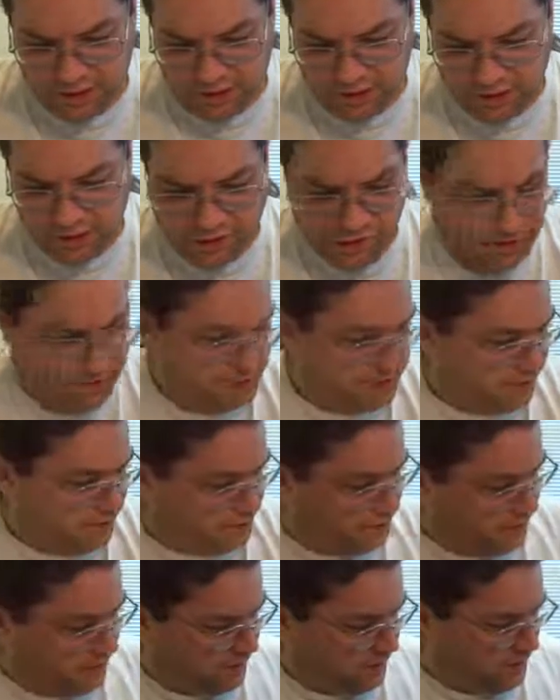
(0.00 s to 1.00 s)
so that
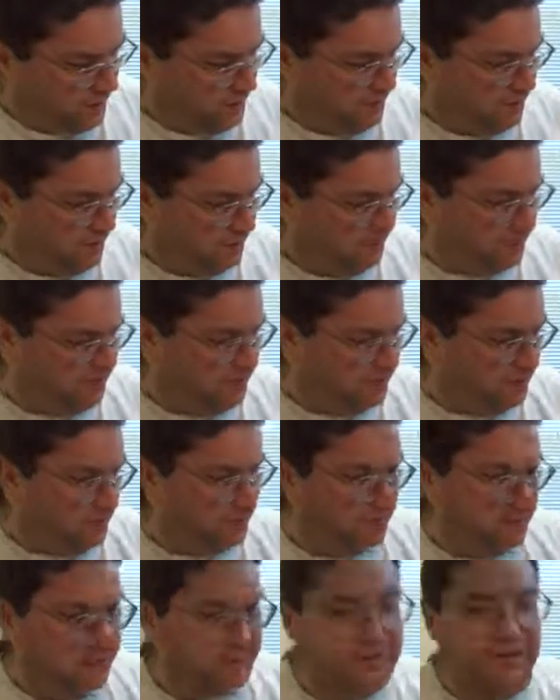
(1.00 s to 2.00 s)
sounds like
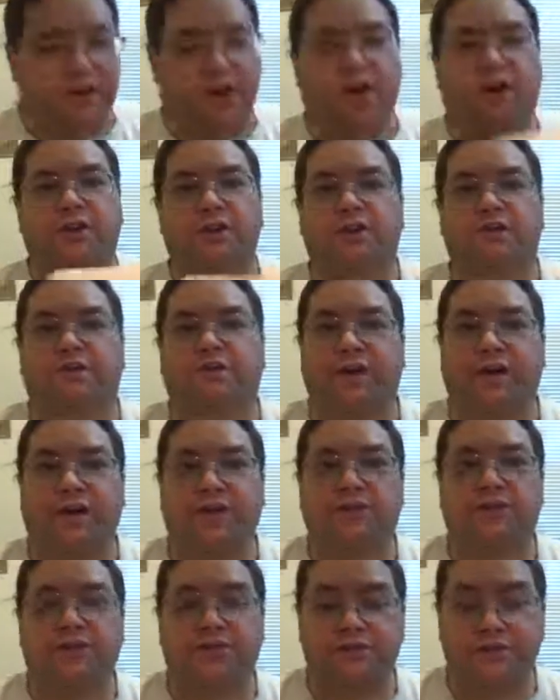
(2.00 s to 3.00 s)
I said, an
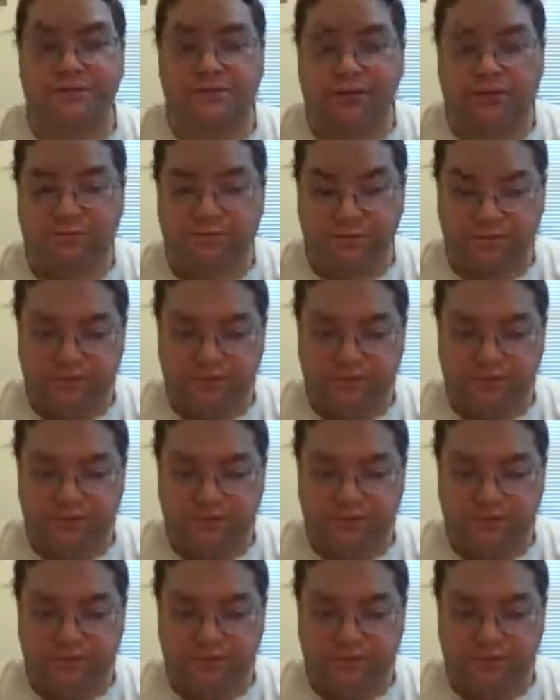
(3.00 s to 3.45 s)
audiophile is a dream come